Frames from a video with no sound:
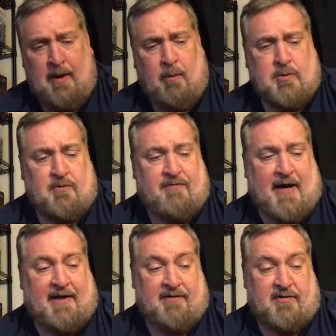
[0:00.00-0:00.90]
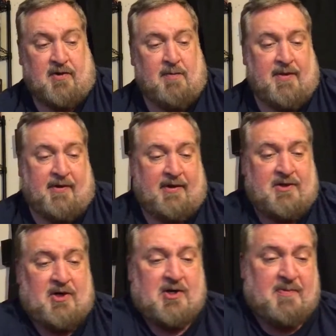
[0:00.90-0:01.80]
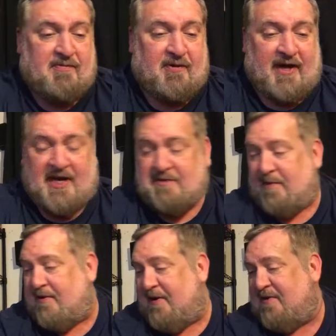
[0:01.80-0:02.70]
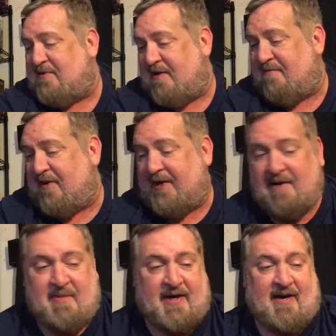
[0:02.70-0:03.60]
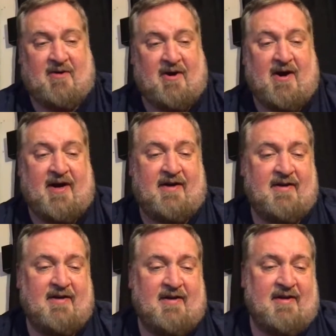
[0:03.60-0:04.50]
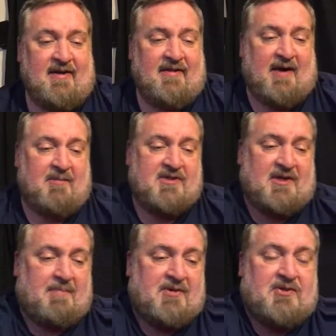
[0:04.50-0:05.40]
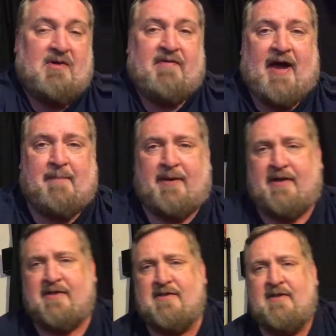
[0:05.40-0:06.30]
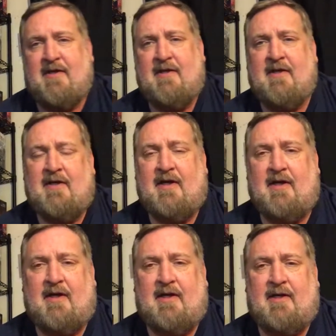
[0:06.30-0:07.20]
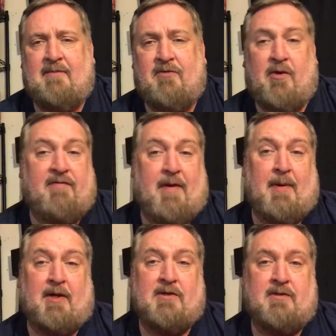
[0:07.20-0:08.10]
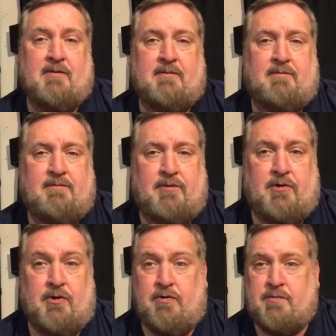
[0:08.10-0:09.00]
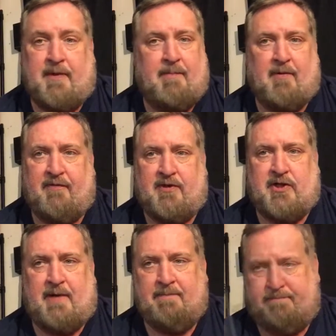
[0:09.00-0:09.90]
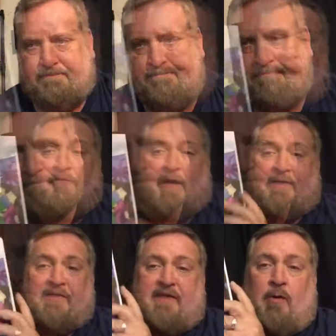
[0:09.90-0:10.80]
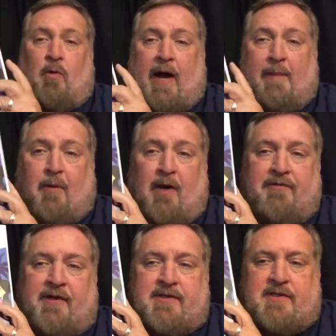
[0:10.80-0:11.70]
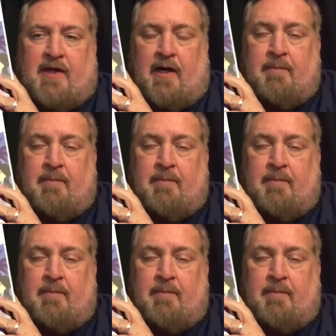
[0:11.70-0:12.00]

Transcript: Which was fine because he drove me there. He didn't charge me for gas money or anything, so I felt like I made out all right. That was Pursuit of Happiness, $35, used but in perfect shape. I forgot to say why I bought this.